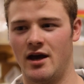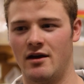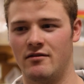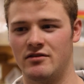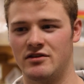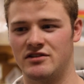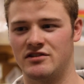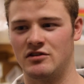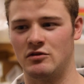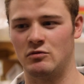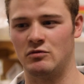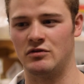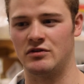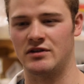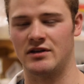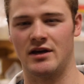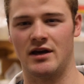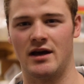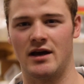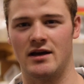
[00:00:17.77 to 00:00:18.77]
Every student
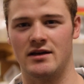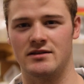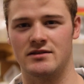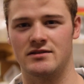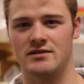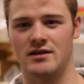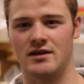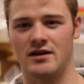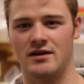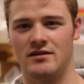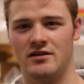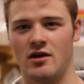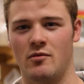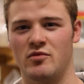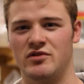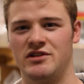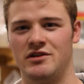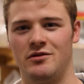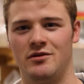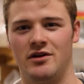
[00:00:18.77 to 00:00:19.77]
has the
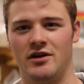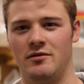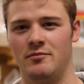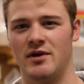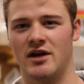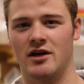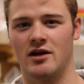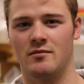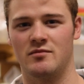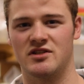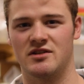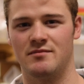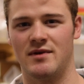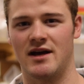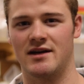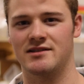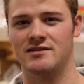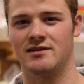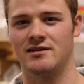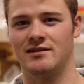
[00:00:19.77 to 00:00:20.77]
opportunity to pick up some
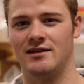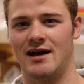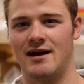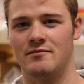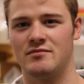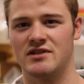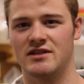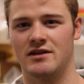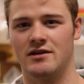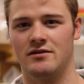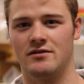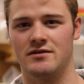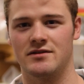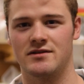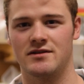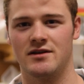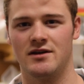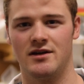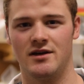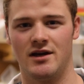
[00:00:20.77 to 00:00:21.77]
excellent lab skills
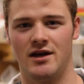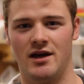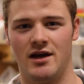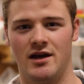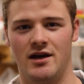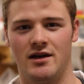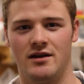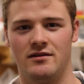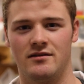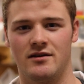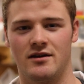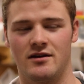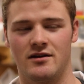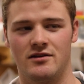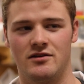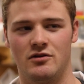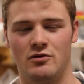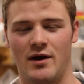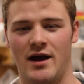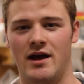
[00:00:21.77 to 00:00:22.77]
and
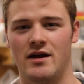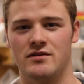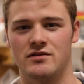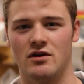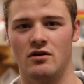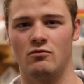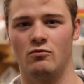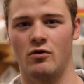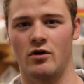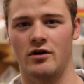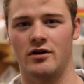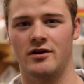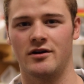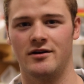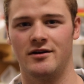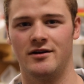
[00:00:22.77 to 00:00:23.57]
do hands-on work.